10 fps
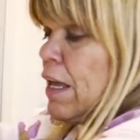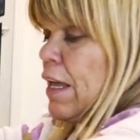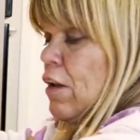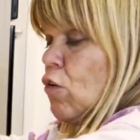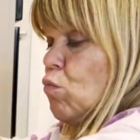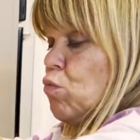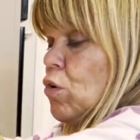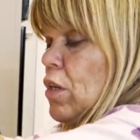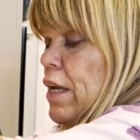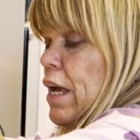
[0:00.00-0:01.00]
And it'll
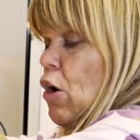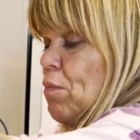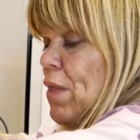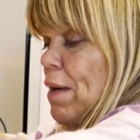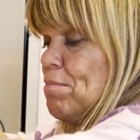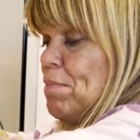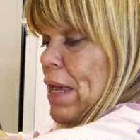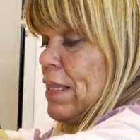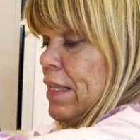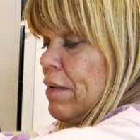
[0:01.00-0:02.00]
really help that
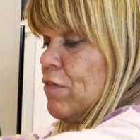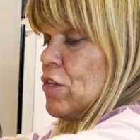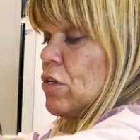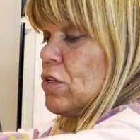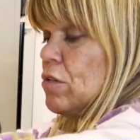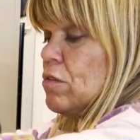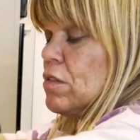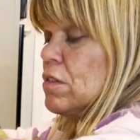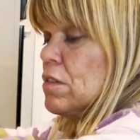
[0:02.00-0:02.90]
bay leaf too.